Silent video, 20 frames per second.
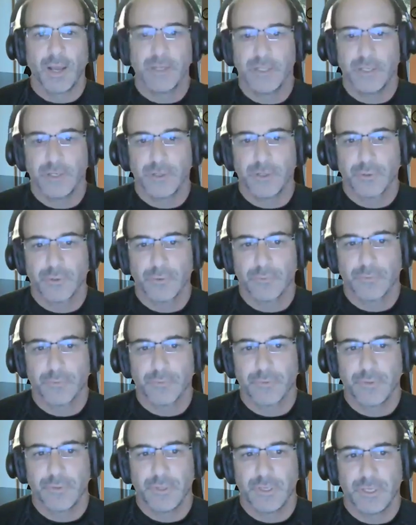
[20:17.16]

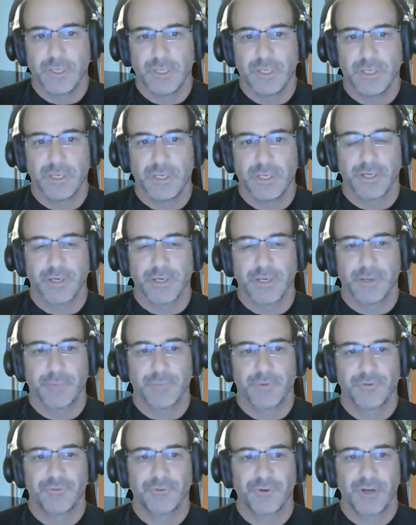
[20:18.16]
The
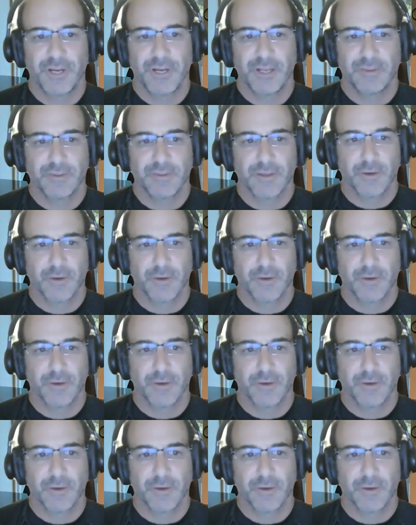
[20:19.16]
strength